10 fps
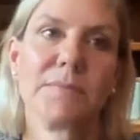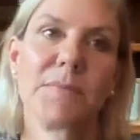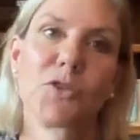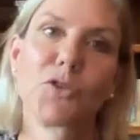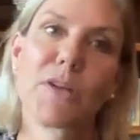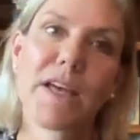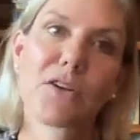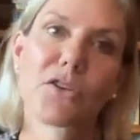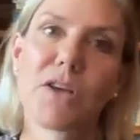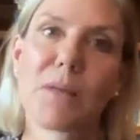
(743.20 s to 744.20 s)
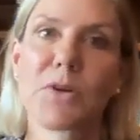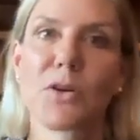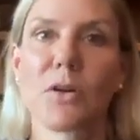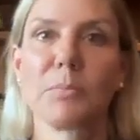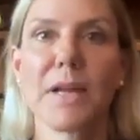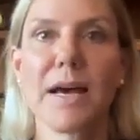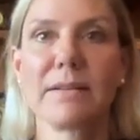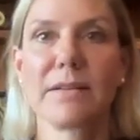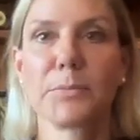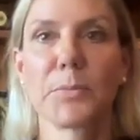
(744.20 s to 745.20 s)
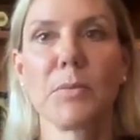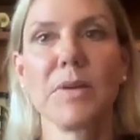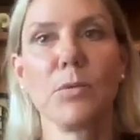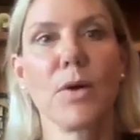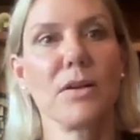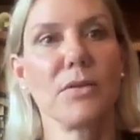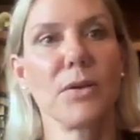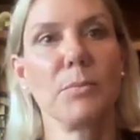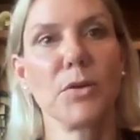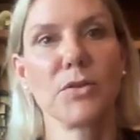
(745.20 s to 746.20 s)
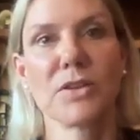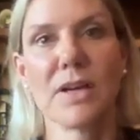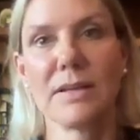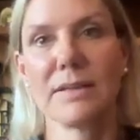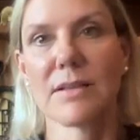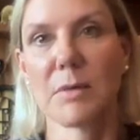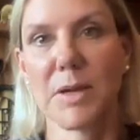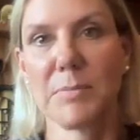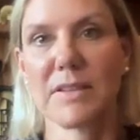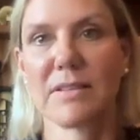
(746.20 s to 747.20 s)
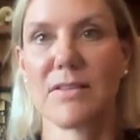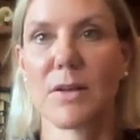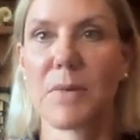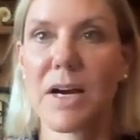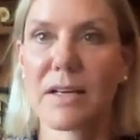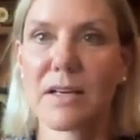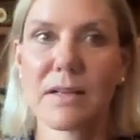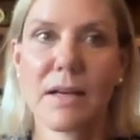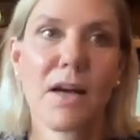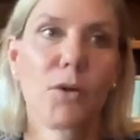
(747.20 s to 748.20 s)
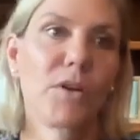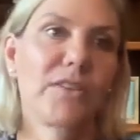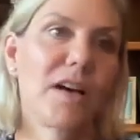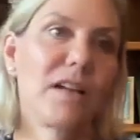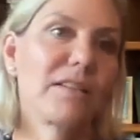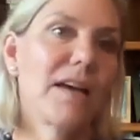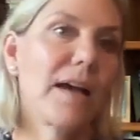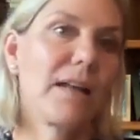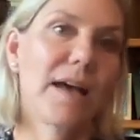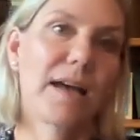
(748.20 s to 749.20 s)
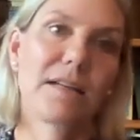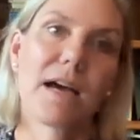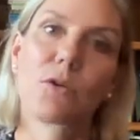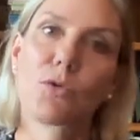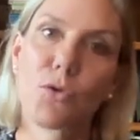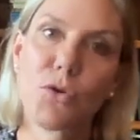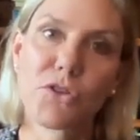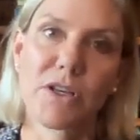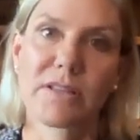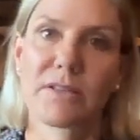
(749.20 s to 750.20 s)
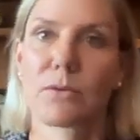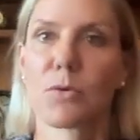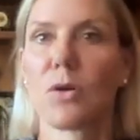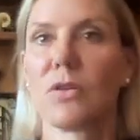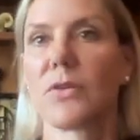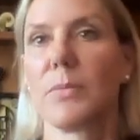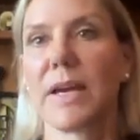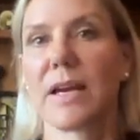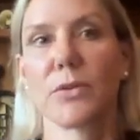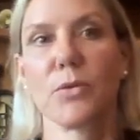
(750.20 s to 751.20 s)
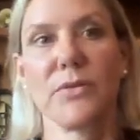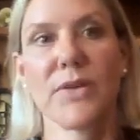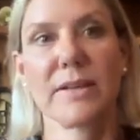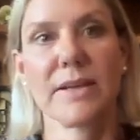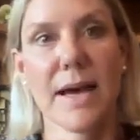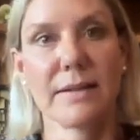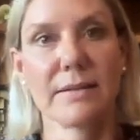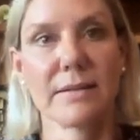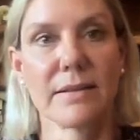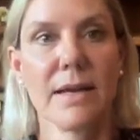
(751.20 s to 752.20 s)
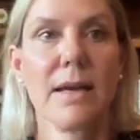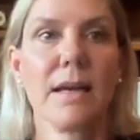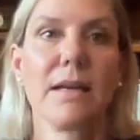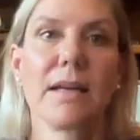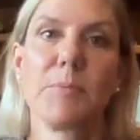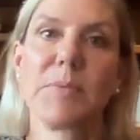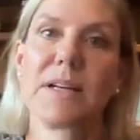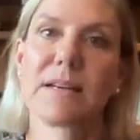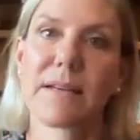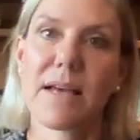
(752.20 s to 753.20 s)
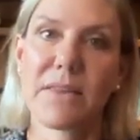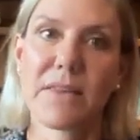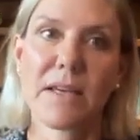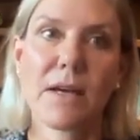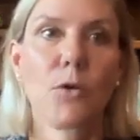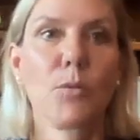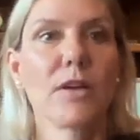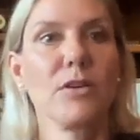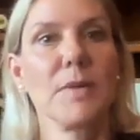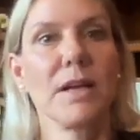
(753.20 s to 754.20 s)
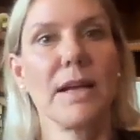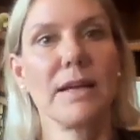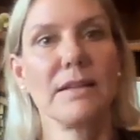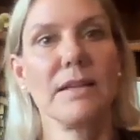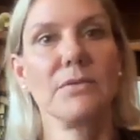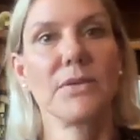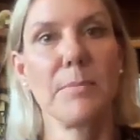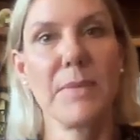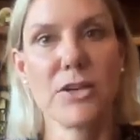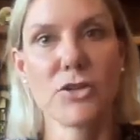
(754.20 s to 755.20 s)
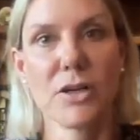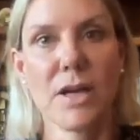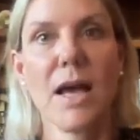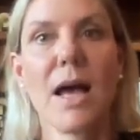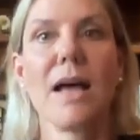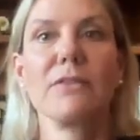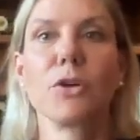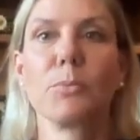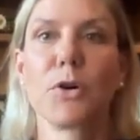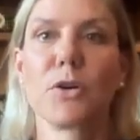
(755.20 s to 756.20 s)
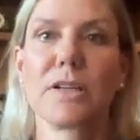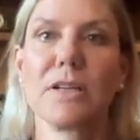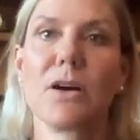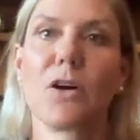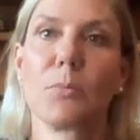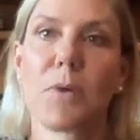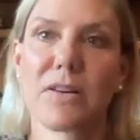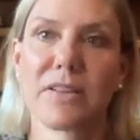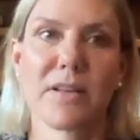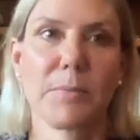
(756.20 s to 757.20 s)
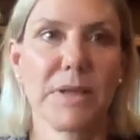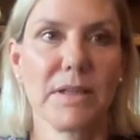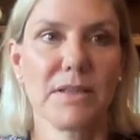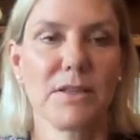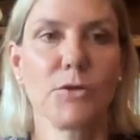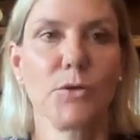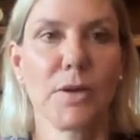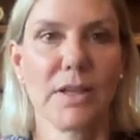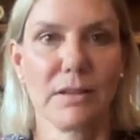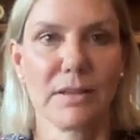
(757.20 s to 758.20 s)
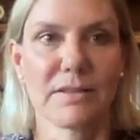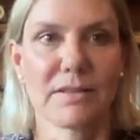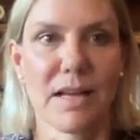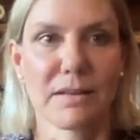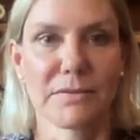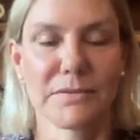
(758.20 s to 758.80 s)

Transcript: Today, our salmon oil plus is probably one of the most studied supplements in the market. Results highlight how crucial is the role of omega-3 fatty acids in keeping us healthy, regulating inflammation, and supporting our body's ability to heal itself.